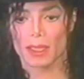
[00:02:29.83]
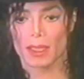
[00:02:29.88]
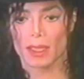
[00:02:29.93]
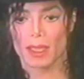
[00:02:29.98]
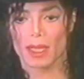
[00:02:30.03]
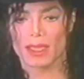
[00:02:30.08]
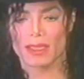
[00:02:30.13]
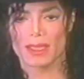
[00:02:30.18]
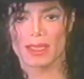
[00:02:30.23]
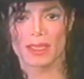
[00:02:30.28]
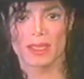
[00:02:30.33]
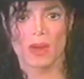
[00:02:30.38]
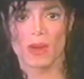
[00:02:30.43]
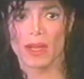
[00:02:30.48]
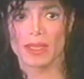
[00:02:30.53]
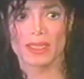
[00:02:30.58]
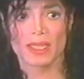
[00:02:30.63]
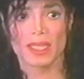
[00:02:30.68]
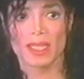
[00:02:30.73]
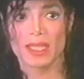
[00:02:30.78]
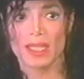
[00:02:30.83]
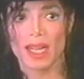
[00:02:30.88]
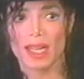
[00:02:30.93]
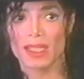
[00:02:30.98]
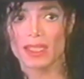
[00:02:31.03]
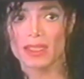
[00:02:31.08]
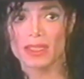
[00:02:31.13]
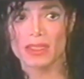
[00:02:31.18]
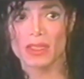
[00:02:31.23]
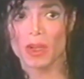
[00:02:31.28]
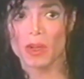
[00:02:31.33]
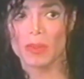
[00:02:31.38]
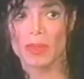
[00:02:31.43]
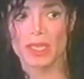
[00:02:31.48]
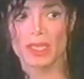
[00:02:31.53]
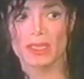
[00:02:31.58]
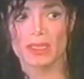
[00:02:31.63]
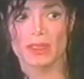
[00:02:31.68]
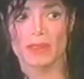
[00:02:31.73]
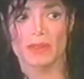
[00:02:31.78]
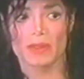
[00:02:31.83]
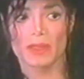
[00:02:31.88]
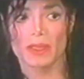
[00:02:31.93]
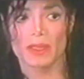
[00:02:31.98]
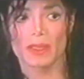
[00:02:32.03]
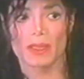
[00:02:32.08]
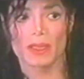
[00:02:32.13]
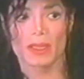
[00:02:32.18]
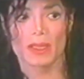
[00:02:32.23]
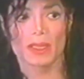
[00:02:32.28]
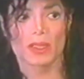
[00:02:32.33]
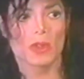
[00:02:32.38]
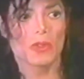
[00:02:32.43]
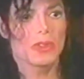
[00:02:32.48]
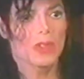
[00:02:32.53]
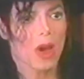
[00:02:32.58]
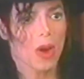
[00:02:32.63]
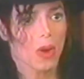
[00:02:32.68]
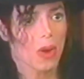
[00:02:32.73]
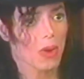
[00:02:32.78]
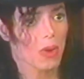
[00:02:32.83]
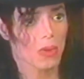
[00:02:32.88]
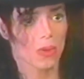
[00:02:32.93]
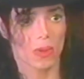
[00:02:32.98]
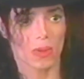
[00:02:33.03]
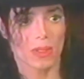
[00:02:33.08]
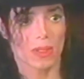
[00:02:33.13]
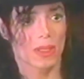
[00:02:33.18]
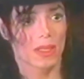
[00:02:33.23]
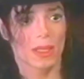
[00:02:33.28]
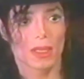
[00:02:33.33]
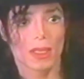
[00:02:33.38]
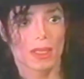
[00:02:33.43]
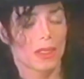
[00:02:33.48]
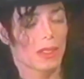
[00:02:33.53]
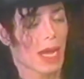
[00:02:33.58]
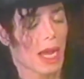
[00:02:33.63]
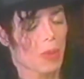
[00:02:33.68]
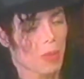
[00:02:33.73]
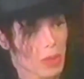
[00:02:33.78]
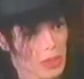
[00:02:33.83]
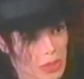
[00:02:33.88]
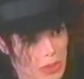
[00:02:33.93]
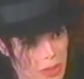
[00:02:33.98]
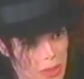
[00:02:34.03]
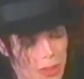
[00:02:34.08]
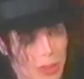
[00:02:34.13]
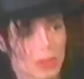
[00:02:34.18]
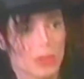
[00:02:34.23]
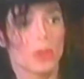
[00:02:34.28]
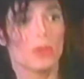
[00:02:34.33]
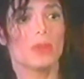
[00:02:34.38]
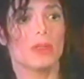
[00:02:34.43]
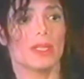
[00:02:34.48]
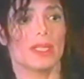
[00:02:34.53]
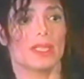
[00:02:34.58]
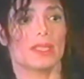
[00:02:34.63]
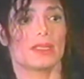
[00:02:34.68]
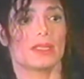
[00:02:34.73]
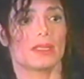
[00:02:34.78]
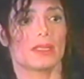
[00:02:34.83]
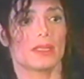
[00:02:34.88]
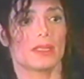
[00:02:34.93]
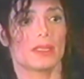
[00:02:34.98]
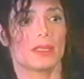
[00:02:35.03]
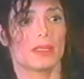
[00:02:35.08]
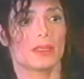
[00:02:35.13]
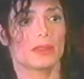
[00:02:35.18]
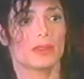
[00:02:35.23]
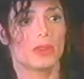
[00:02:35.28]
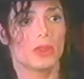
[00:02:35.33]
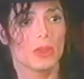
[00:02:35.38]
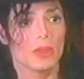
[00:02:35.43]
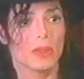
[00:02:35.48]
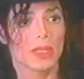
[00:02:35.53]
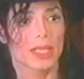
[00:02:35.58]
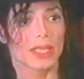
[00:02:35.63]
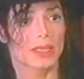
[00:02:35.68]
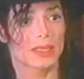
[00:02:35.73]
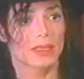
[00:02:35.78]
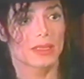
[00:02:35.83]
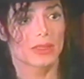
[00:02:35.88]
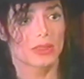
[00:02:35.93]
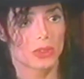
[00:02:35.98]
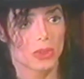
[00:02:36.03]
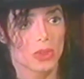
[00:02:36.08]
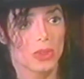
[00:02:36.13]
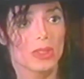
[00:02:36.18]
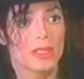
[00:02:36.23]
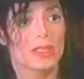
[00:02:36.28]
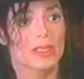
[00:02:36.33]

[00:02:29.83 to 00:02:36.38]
I said, no, I took it out of the show because of you. She goes, no, I want you to do it. Do it. Do the